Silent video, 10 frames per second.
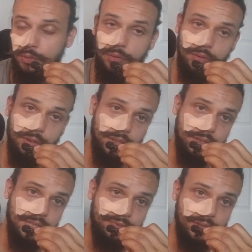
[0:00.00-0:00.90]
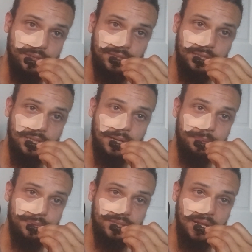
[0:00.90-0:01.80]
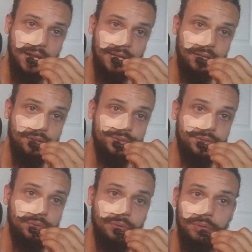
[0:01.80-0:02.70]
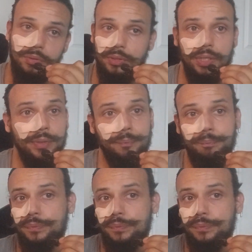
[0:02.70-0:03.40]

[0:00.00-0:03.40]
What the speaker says: or different type of styles, or